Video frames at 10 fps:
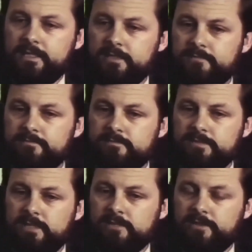
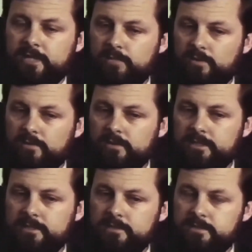Um, Dr.
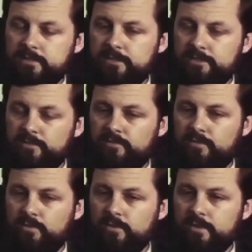Keeble, uh, as I mentioned
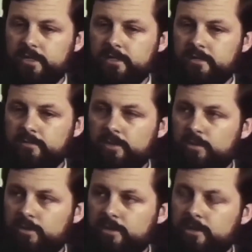before, in uh,
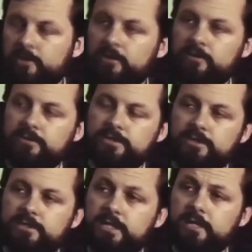Melbourne at the Aeronautic
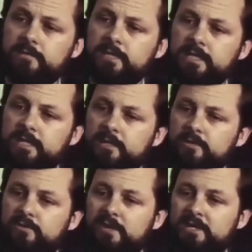Research Lab,
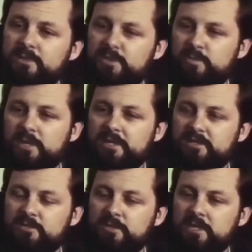tried to
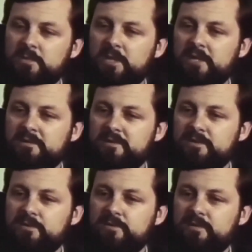explain to me about
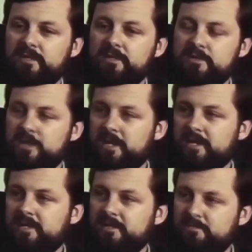
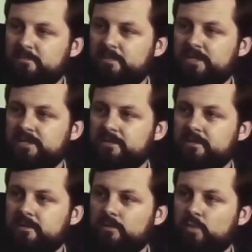they, he
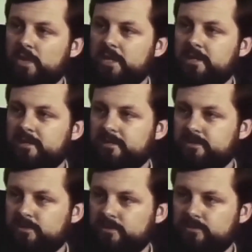mentioned we
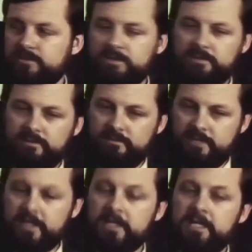as though it was
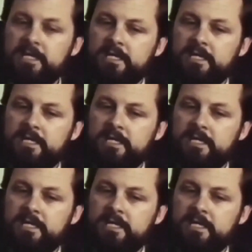they,